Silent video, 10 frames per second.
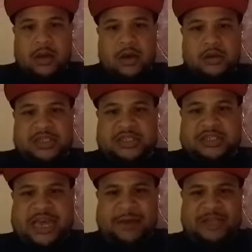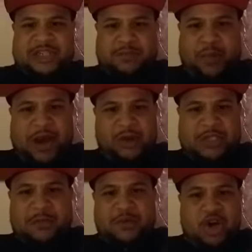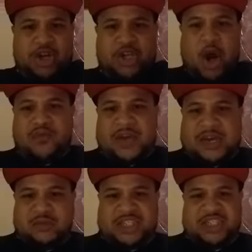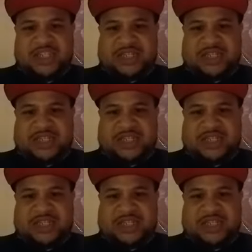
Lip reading: Sister Tammy just put out something good. Y'all read what she just